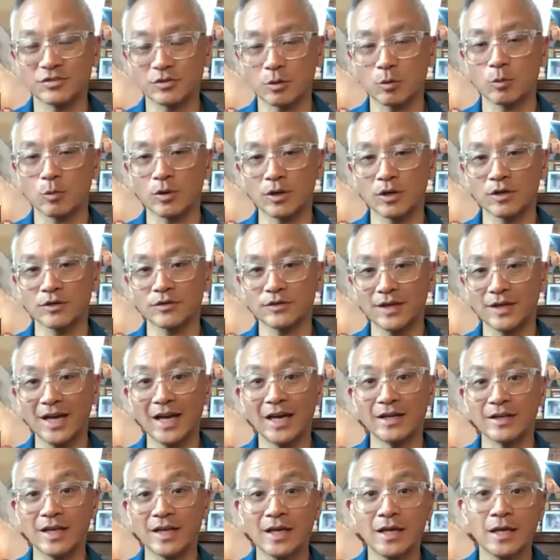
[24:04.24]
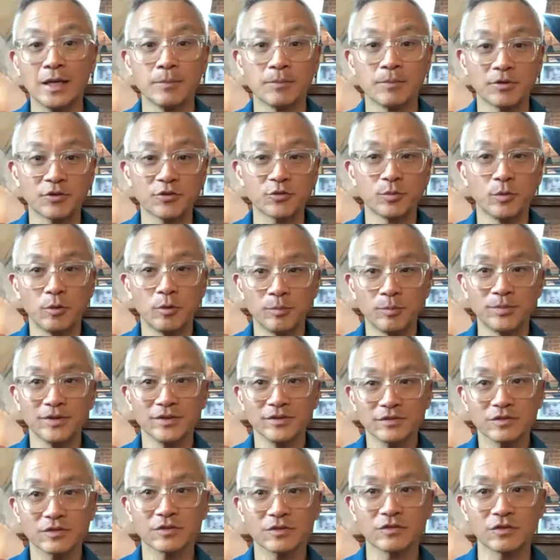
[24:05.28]
are where it's at, but small
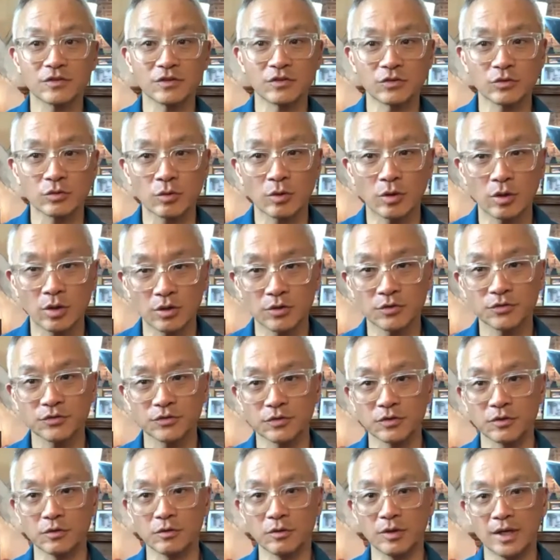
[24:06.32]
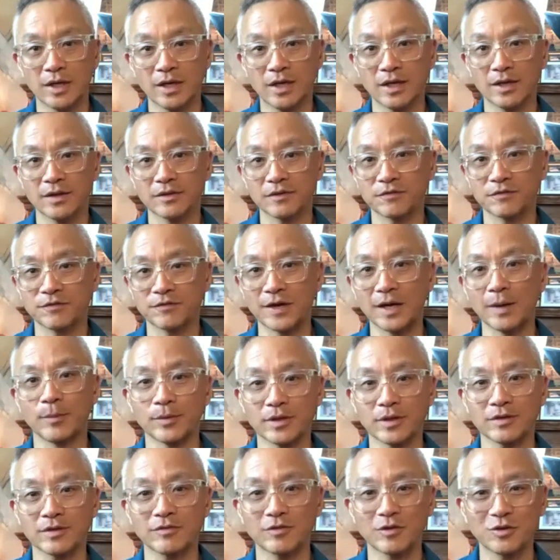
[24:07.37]
businesses are also the
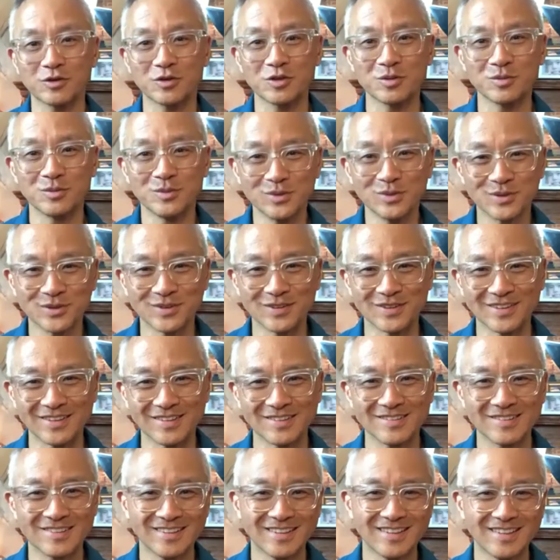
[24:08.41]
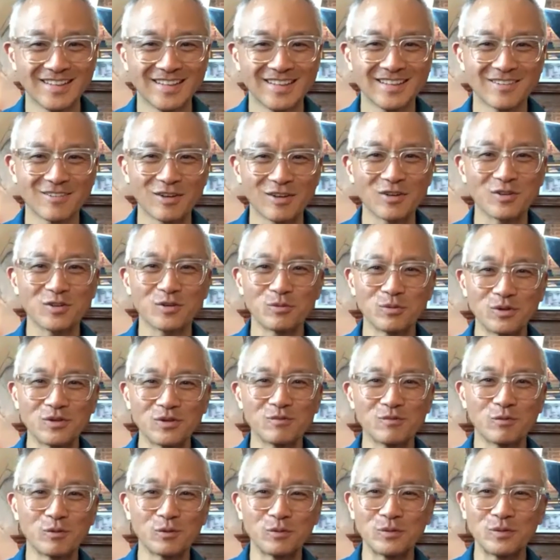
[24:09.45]
fabric of our communities, right? So
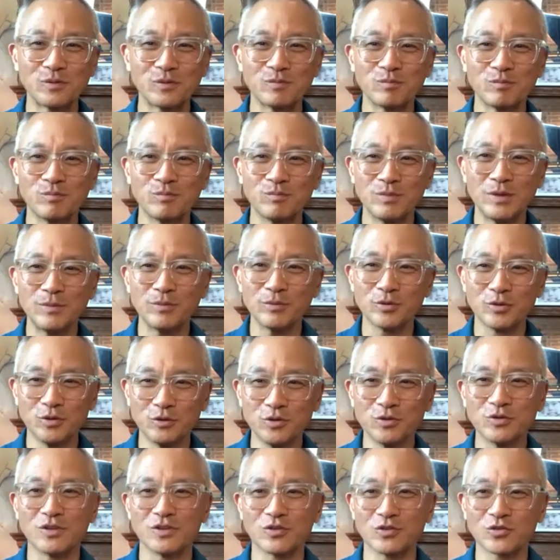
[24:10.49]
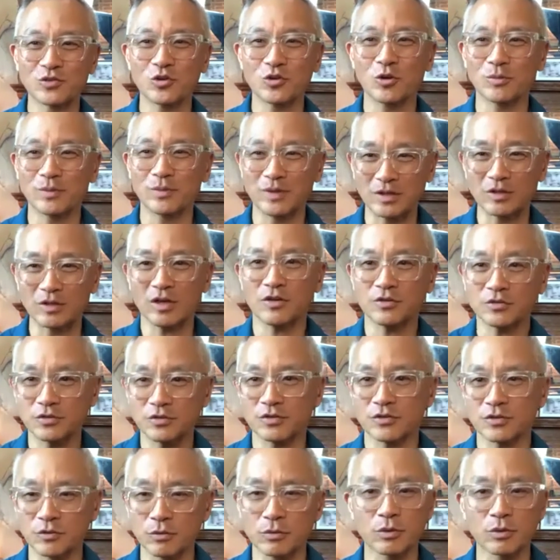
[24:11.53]
when people use this term, and they
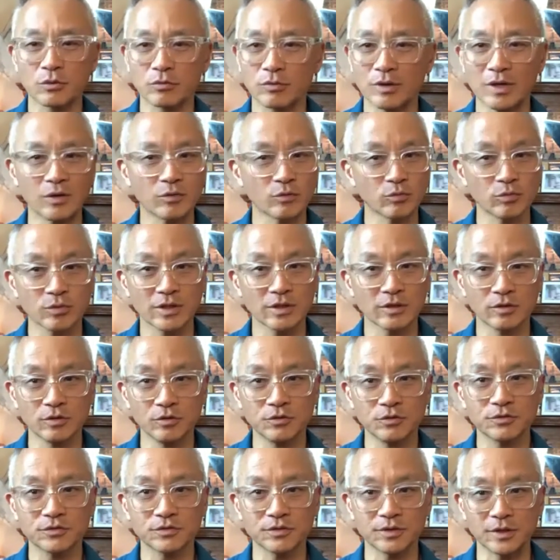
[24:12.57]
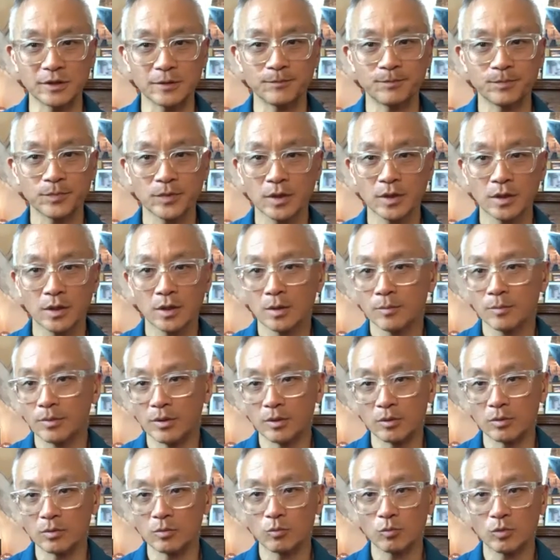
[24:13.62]
throw it around really loosely,
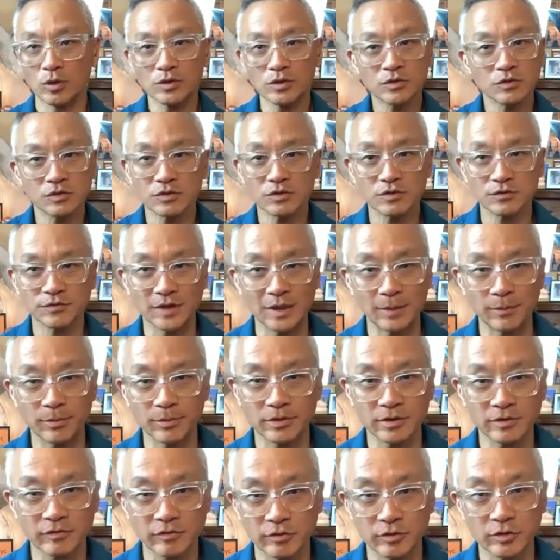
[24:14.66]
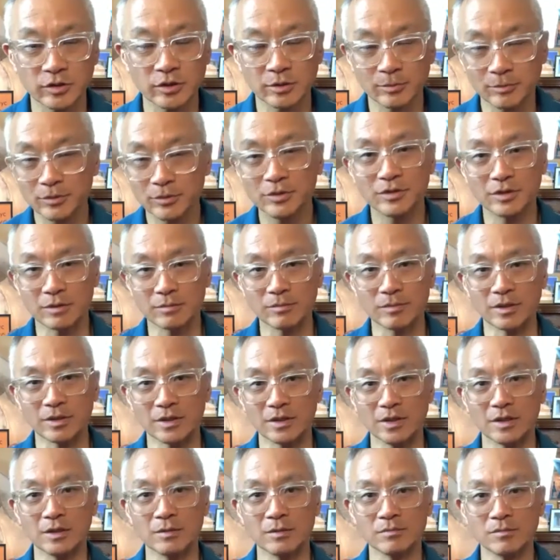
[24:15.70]
but what does the fabric of our community
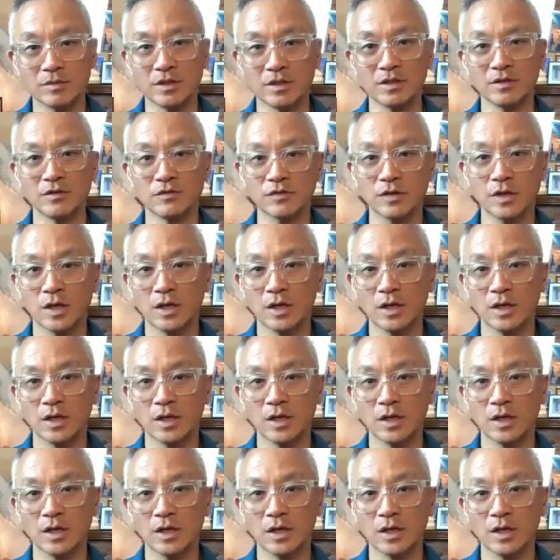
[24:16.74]
mean? It means